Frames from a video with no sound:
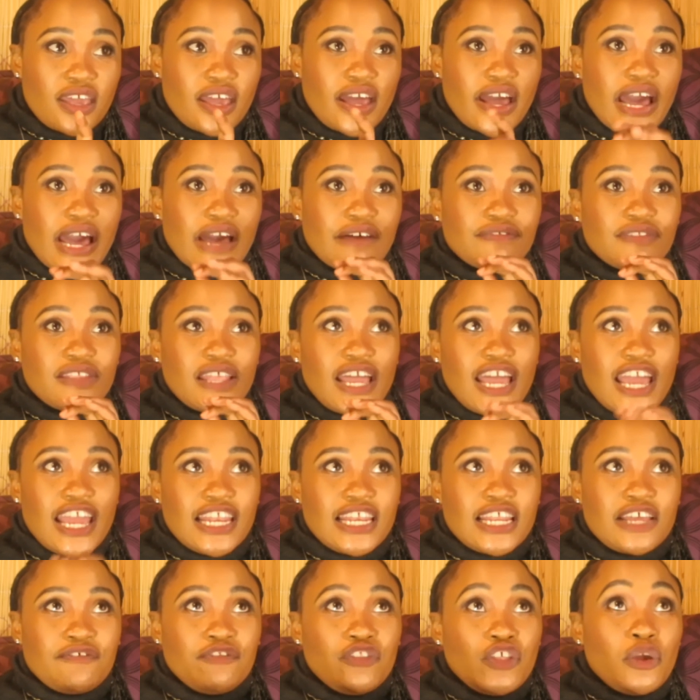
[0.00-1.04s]
After I
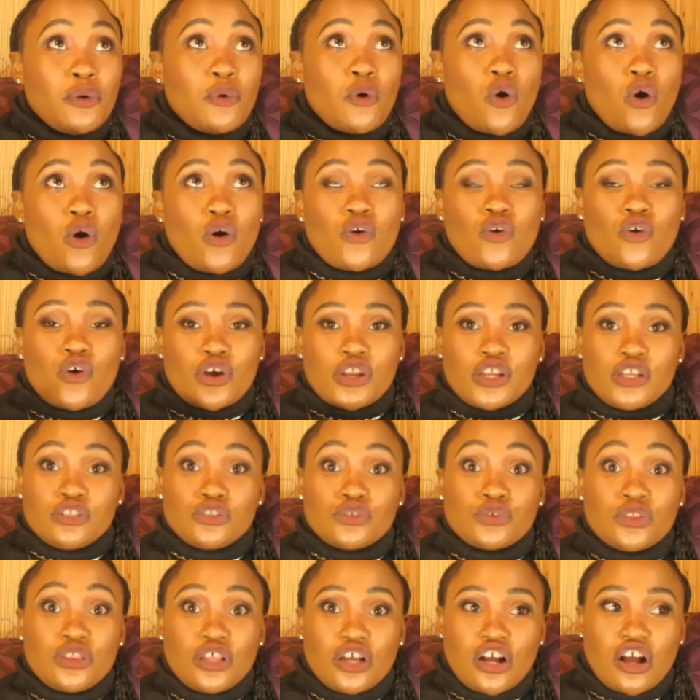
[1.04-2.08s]
left, they all got
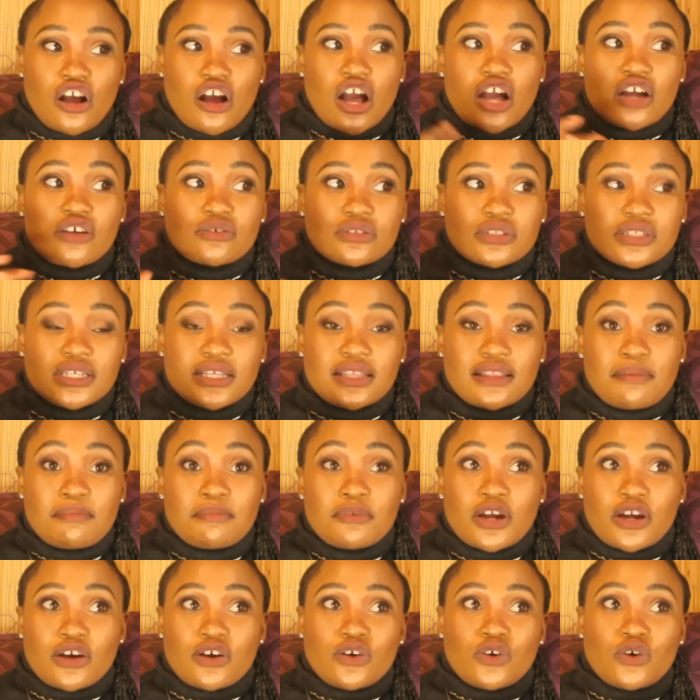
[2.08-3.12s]
into the car. I could see them
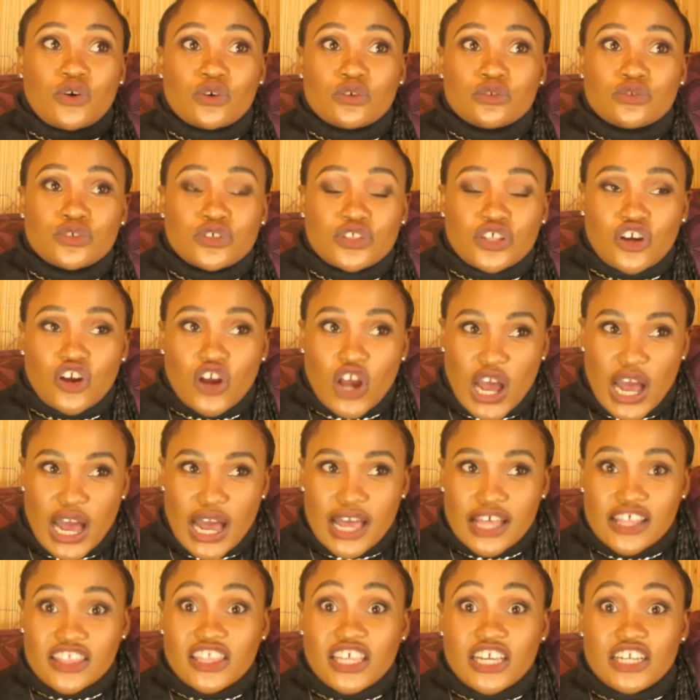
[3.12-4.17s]
go into the car.
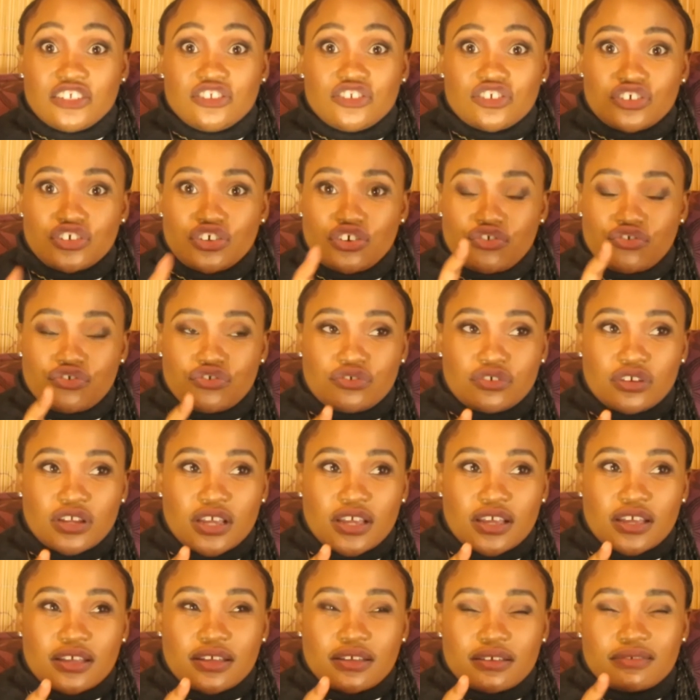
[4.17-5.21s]
They didn't,
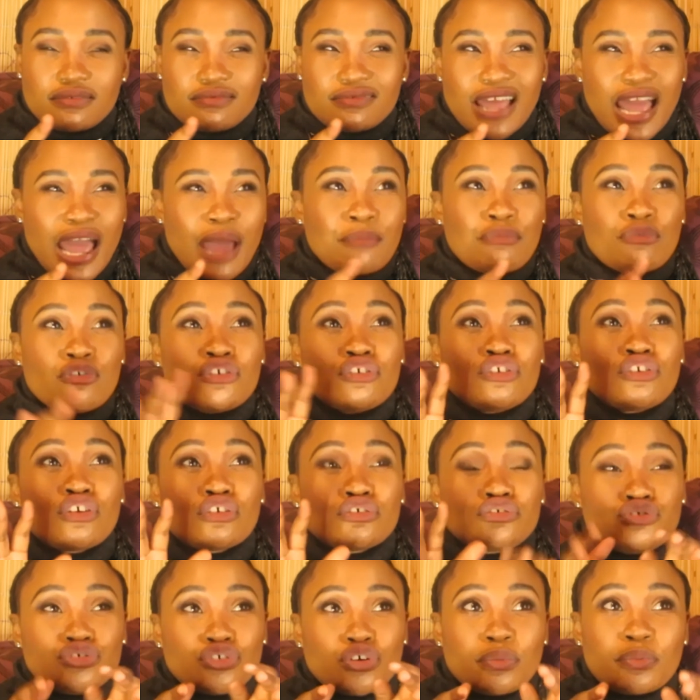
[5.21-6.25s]
I'm
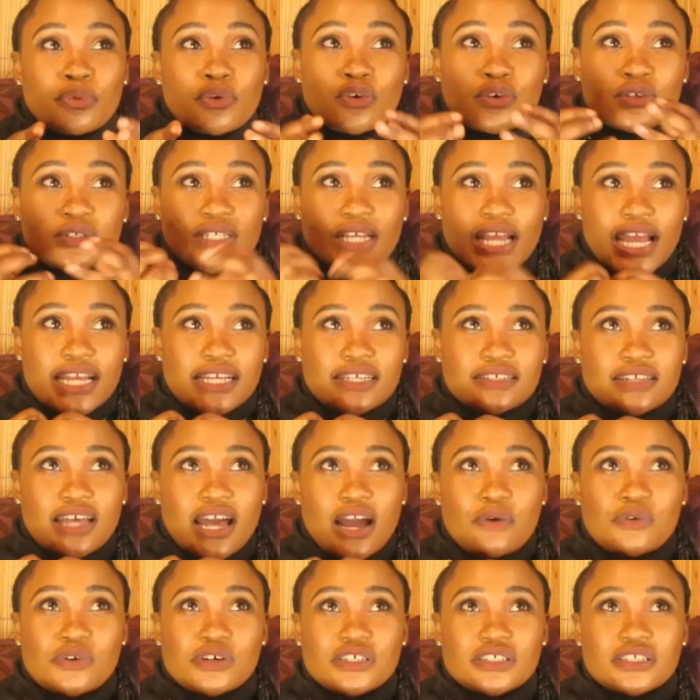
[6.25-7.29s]
not sure, because guys,
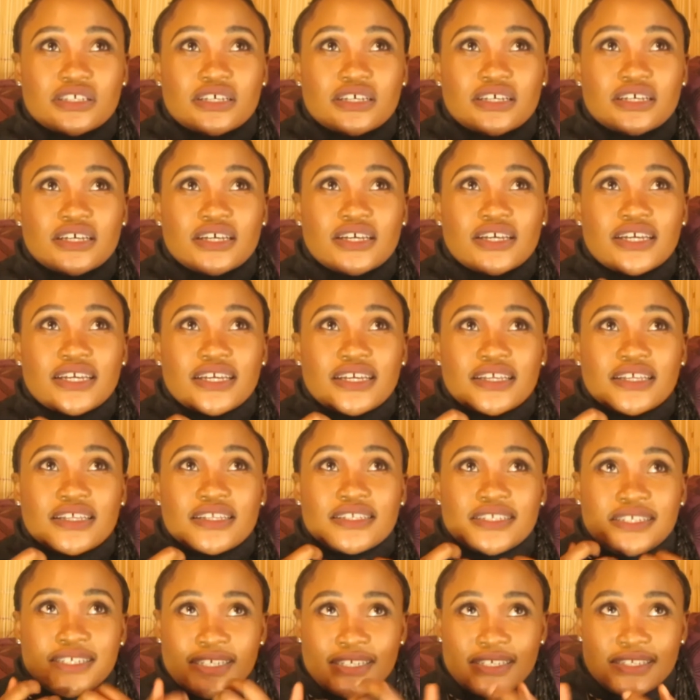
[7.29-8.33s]
I was
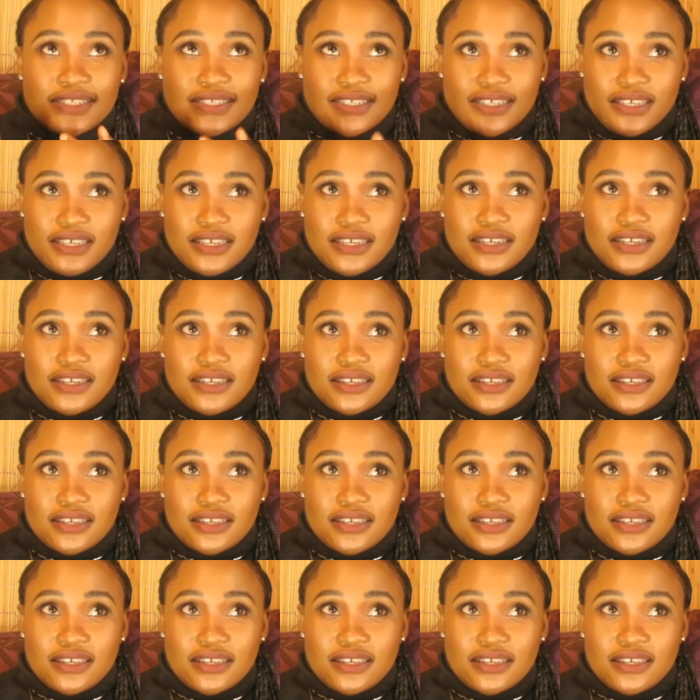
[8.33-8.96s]
dizzy.